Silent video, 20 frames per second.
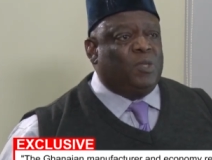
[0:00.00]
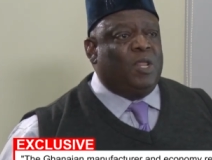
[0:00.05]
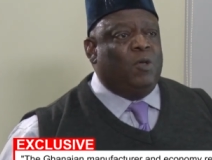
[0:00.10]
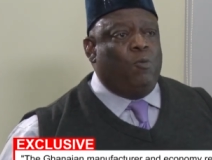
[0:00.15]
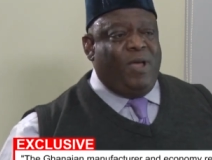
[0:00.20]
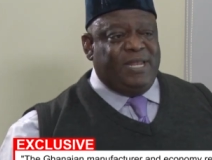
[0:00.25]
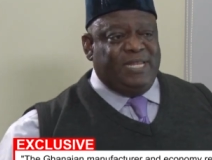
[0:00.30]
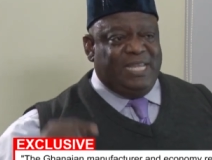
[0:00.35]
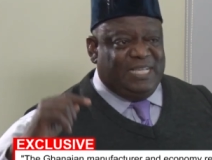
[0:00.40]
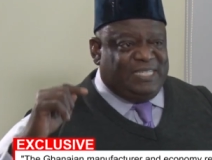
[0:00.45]

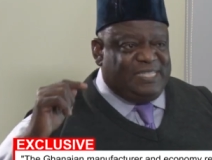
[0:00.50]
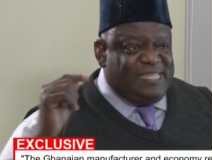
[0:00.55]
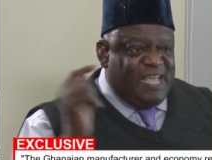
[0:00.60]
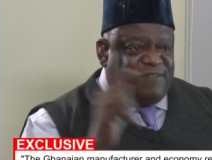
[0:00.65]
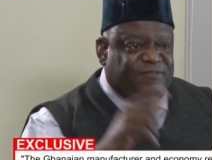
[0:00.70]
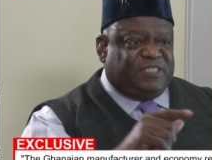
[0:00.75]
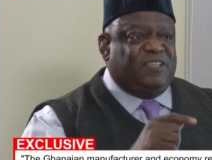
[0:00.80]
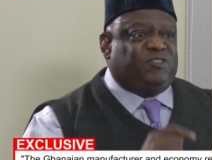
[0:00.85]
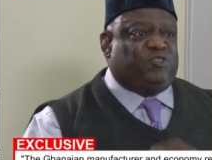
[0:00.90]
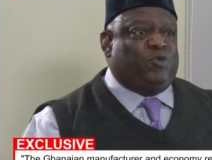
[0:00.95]
When the
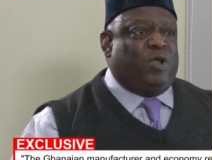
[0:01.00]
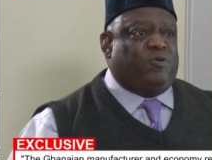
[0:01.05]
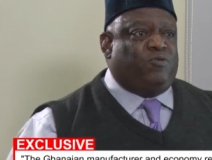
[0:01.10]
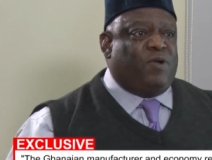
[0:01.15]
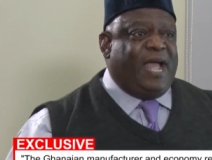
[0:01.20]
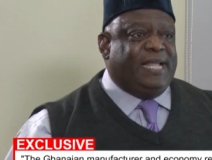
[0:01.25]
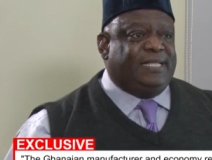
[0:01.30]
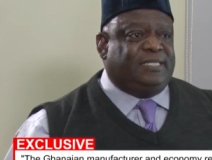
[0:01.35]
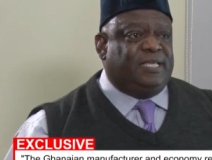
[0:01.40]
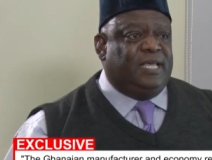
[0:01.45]
incentives were
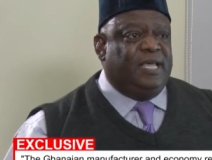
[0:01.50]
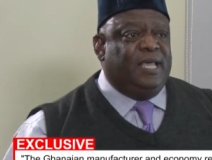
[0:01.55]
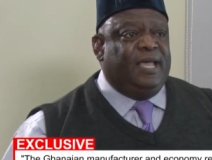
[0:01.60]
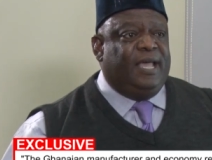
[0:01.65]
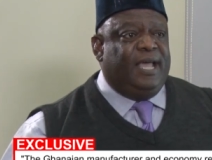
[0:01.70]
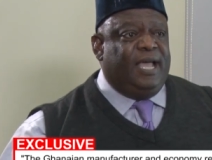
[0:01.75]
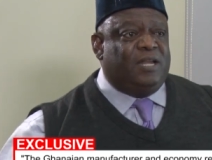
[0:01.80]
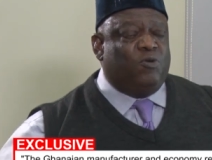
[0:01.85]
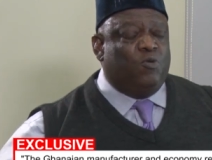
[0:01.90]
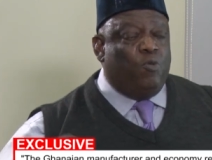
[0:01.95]
right
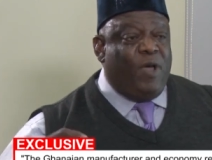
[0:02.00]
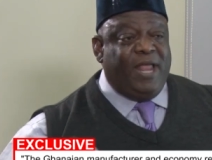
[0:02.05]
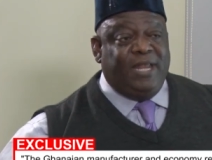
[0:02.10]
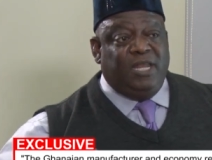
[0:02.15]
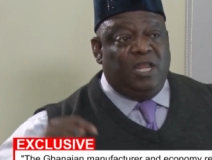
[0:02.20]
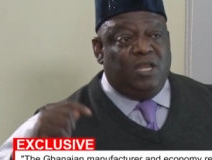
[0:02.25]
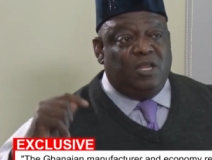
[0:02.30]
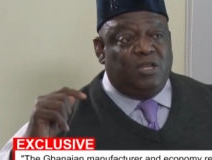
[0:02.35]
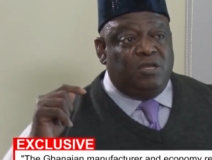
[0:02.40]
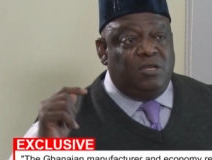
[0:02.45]
and
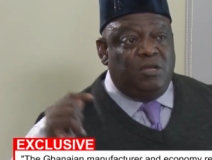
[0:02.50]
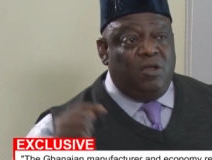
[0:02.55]
when